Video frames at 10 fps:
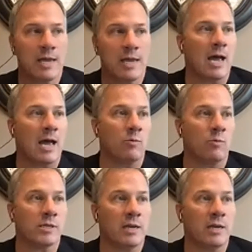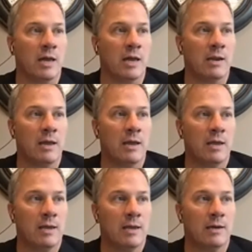I was in
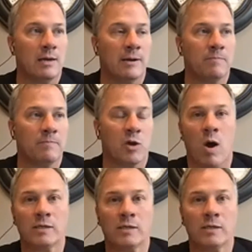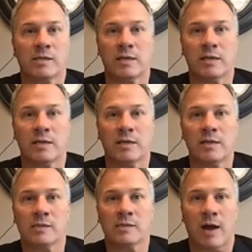the Quad Cities of Iowa,